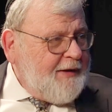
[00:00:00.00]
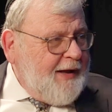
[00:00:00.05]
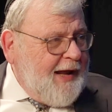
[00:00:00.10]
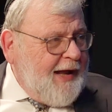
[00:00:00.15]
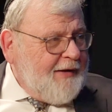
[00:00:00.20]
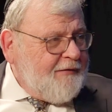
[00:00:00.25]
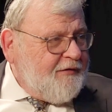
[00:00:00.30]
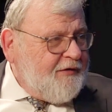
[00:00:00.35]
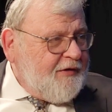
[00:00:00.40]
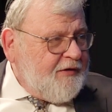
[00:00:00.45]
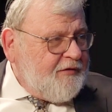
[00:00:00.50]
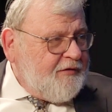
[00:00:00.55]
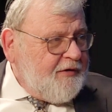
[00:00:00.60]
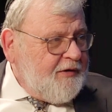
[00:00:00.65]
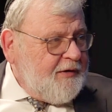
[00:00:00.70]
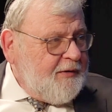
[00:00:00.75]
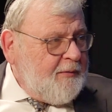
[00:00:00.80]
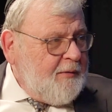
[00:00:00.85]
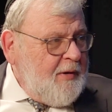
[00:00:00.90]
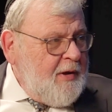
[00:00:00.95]

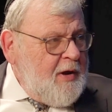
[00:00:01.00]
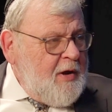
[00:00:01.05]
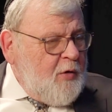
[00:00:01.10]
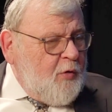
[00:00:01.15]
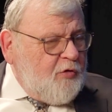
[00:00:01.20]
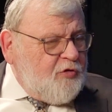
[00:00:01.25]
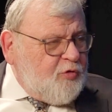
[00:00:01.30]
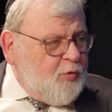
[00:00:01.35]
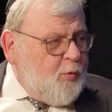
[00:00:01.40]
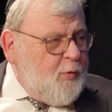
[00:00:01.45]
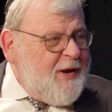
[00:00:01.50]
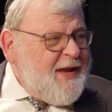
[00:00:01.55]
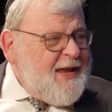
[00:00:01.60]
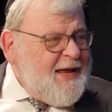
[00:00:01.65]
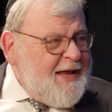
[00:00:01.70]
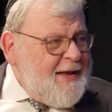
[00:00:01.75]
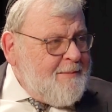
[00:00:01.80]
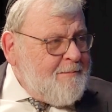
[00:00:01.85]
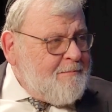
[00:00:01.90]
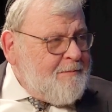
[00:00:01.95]
advocacy, because
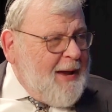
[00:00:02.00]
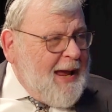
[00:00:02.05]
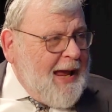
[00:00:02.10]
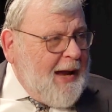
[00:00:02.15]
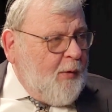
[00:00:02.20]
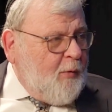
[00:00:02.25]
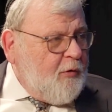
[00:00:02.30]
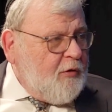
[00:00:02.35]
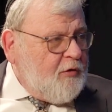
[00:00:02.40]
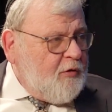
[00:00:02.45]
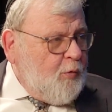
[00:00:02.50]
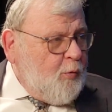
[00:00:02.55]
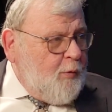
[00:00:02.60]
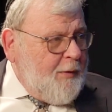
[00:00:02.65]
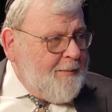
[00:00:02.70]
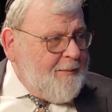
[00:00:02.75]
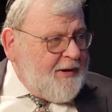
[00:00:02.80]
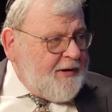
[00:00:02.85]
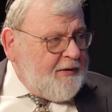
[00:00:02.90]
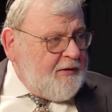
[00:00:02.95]
we empower
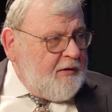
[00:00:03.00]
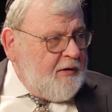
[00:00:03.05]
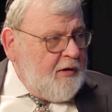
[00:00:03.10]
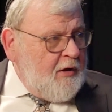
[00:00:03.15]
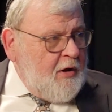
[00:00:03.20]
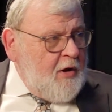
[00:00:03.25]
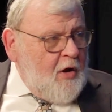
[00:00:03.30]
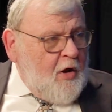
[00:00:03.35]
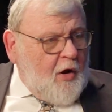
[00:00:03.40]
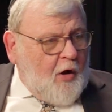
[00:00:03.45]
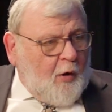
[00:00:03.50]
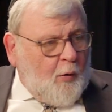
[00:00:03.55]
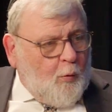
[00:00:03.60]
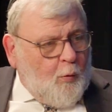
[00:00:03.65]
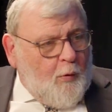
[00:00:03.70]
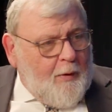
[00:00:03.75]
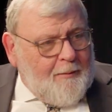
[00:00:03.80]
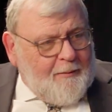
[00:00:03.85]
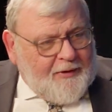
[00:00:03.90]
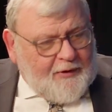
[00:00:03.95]
women. A
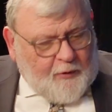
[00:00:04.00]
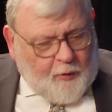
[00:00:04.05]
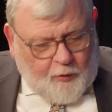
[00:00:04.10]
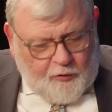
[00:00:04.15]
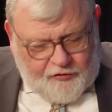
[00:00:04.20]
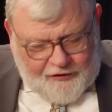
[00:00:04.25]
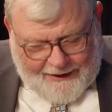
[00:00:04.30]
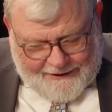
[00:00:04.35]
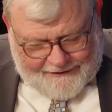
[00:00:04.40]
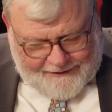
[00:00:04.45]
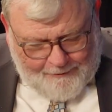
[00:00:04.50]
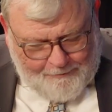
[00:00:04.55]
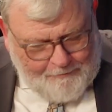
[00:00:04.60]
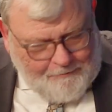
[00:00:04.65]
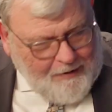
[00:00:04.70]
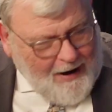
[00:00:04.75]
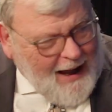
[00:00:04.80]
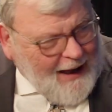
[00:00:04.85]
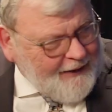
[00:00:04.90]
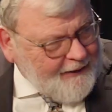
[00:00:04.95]
woman who's at the
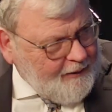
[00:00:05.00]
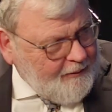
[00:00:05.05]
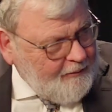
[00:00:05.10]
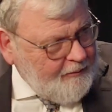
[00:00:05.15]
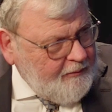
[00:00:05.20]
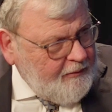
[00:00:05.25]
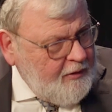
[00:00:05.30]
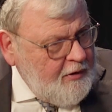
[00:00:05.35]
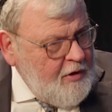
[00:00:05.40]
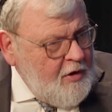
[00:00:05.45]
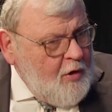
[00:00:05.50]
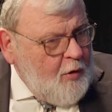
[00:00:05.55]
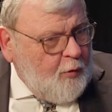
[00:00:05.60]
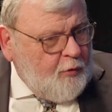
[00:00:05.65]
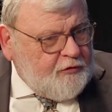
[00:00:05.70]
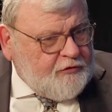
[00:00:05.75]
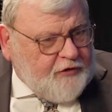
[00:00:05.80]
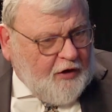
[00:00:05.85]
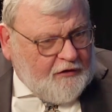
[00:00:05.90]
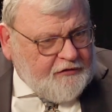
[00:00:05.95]
bottom, who
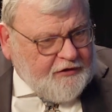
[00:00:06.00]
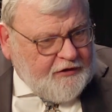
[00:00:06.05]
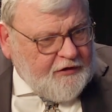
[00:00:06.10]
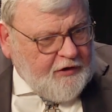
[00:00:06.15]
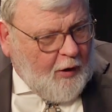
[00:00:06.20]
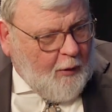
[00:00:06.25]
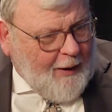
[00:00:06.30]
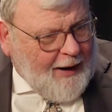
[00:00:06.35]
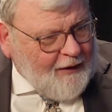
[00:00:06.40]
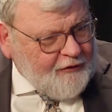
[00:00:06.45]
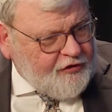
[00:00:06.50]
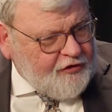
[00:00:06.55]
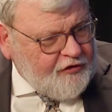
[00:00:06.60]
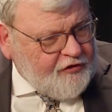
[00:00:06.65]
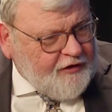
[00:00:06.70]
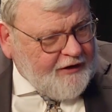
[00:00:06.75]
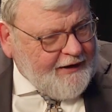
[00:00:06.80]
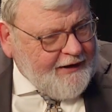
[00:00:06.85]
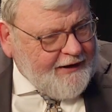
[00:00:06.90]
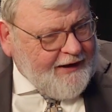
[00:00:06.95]
doesn't know how she's
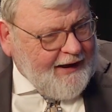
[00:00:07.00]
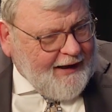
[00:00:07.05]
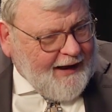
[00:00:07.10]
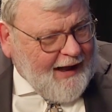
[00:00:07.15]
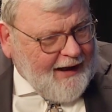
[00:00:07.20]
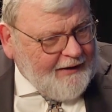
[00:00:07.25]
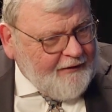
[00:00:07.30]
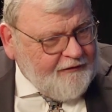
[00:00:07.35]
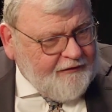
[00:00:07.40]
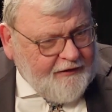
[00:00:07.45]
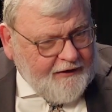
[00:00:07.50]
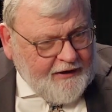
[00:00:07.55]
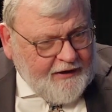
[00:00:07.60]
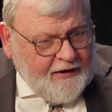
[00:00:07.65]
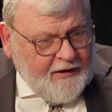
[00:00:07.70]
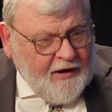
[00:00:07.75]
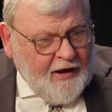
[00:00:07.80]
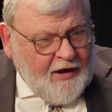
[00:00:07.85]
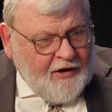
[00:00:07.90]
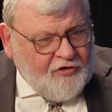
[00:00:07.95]
going to get out of
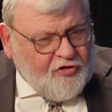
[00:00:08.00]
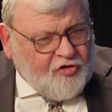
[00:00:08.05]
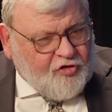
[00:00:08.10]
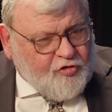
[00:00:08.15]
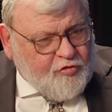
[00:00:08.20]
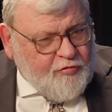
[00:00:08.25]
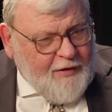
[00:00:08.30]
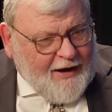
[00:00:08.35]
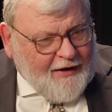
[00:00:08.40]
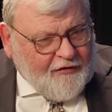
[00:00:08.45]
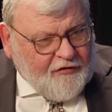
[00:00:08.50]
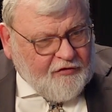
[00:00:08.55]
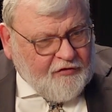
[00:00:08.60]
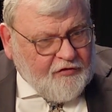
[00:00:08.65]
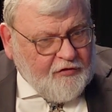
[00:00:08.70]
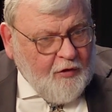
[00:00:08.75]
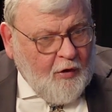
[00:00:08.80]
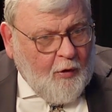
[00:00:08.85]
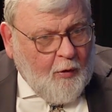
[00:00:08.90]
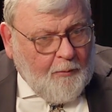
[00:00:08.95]
the
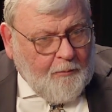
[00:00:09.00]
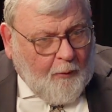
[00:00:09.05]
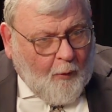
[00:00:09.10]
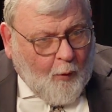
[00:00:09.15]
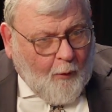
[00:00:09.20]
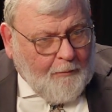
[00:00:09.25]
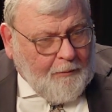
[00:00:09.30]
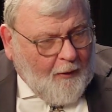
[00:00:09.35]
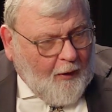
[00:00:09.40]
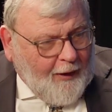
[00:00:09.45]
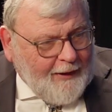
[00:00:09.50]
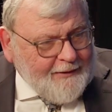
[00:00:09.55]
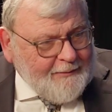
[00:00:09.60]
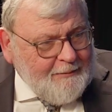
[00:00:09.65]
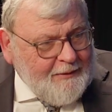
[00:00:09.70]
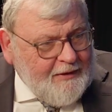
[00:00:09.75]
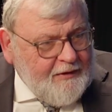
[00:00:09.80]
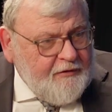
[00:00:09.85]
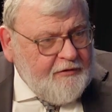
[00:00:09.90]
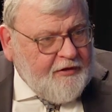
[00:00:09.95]
stress, or pardon
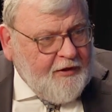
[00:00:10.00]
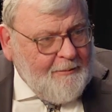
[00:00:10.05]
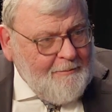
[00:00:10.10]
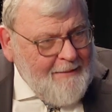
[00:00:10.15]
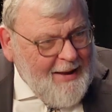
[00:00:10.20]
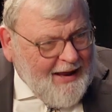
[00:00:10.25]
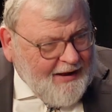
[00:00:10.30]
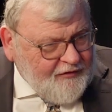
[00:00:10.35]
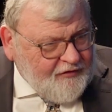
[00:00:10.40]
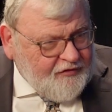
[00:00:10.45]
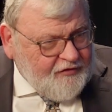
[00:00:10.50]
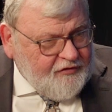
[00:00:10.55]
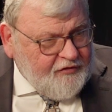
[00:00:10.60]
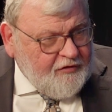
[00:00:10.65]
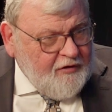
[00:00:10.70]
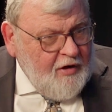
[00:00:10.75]
me, the mess.